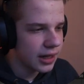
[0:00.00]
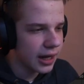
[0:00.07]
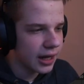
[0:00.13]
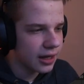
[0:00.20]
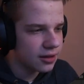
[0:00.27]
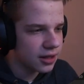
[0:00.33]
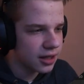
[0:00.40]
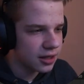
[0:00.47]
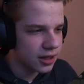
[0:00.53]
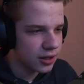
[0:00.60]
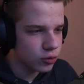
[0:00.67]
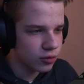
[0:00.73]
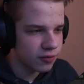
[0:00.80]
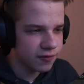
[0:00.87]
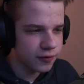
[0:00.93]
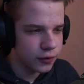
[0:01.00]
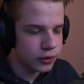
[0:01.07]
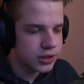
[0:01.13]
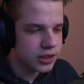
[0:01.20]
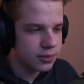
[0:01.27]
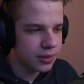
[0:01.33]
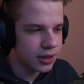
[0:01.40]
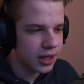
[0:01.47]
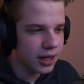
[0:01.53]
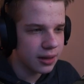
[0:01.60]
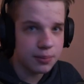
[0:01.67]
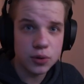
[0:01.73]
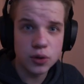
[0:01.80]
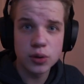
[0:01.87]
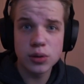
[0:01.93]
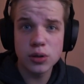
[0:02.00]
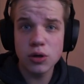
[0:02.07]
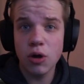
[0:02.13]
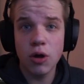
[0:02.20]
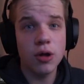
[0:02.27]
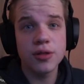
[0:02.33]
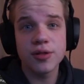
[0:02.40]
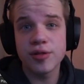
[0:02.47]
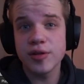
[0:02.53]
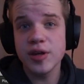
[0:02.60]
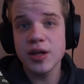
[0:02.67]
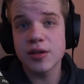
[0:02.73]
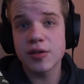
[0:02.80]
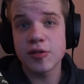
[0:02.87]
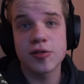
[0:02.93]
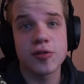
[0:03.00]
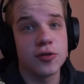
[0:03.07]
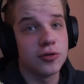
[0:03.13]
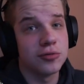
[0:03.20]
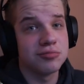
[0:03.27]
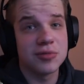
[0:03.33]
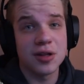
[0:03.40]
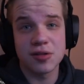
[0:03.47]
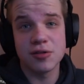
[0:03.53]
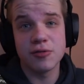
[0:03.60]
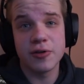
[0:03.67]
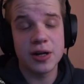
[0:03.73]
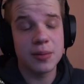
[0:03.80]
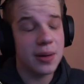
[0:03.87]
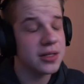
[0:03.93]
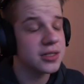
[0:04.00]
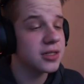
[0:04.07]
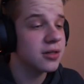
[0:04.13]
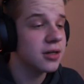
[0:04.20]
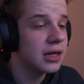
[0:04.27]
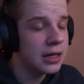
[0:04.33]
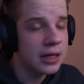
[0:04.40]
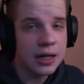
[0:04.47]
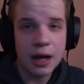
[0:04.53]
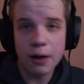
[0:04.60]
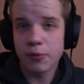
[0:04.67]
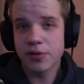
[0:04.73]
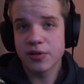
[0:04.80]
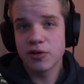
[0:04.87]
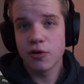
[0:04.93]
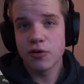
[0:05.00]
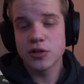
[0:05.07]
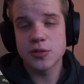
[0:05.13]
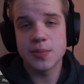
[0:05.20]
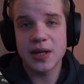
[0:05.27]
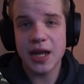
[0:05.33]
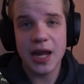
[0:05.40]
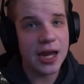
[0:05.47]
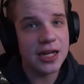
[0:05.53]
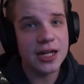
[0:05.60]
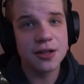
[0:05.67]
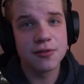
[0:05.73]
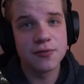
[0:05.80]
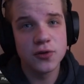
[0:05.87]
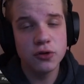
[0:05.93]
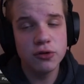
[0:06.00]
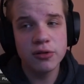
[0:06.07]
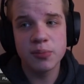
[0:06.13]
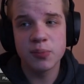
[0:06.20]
and then they're just floating midair because you can't see it, so it doesn't really matter. I wasn't going to make any other views